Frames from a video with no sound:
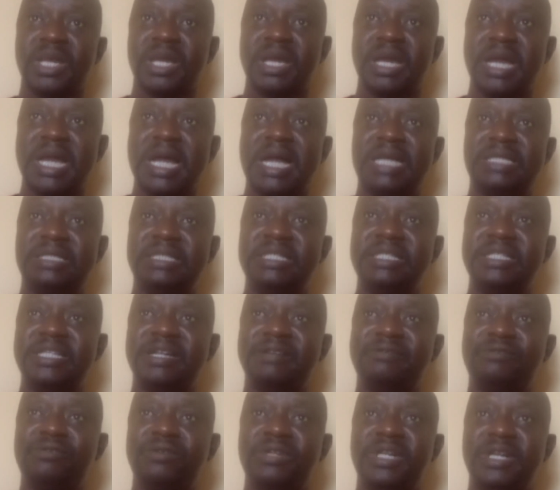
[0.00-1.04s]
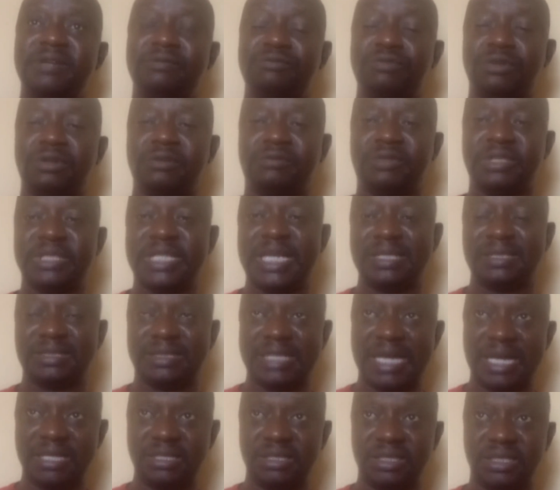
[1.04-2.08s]
at the level of
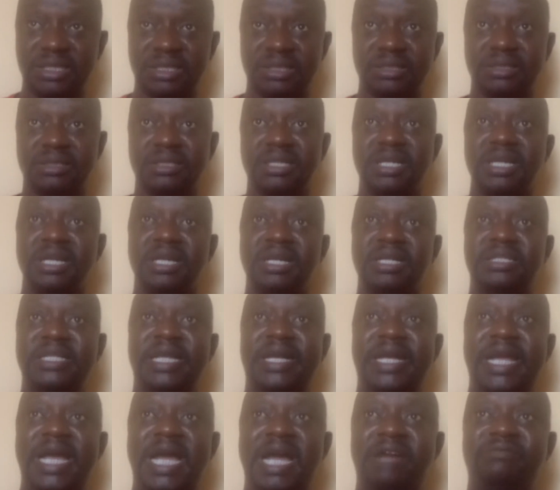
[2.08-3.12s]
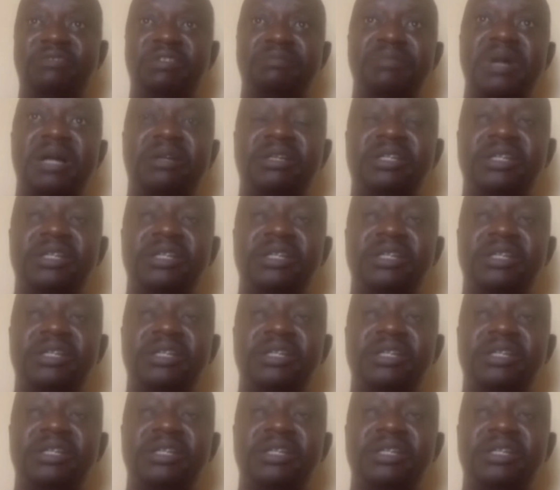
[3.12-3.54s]
understanding that I have about the